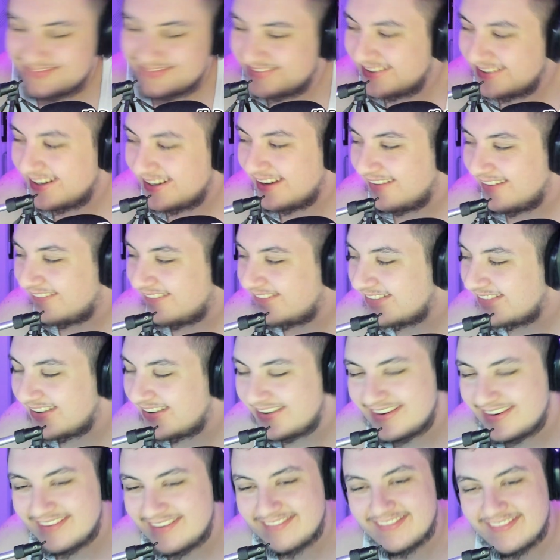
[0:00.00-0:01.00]
yeah, fair
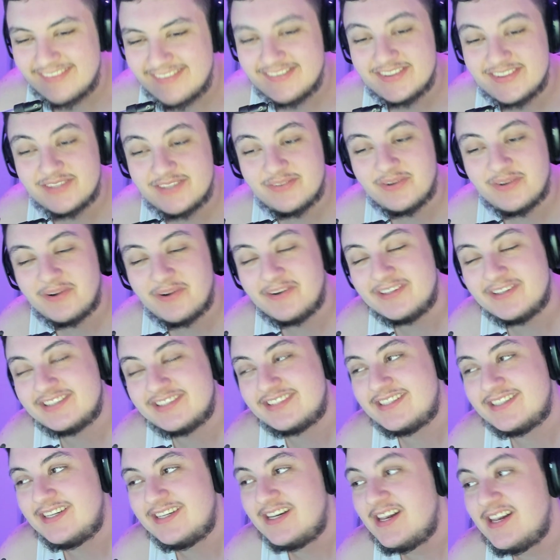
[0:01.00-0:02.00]
enough. I mean, to be
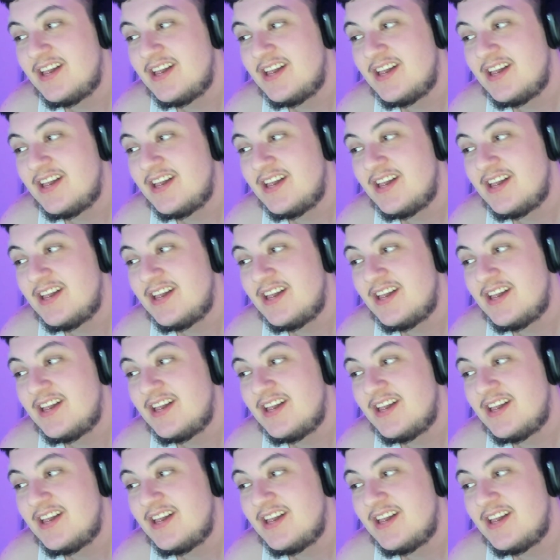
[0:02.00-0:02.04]
honest,